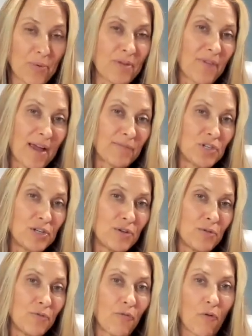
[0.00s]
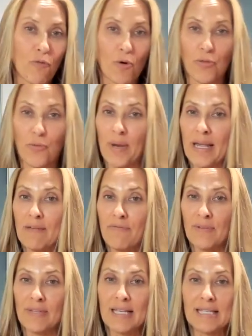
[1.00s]
352 443
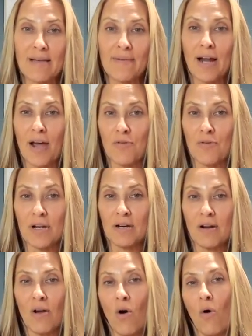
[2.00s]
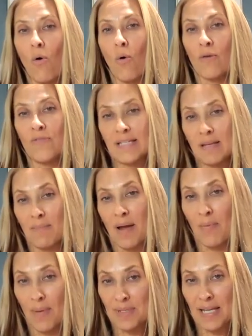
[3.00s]
5700 or visit my
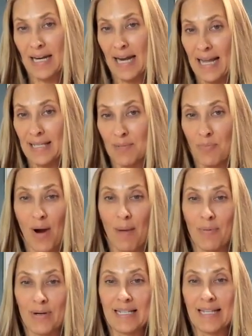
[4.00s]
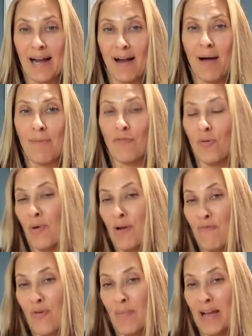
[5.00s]
website at ansonproperties.com for more
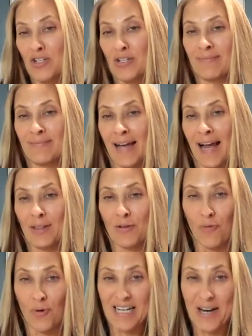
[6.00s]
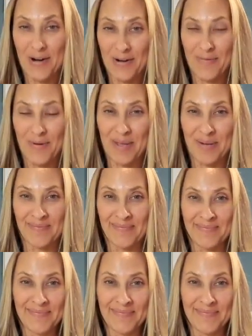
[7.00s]
information. I look forward to hearing from you.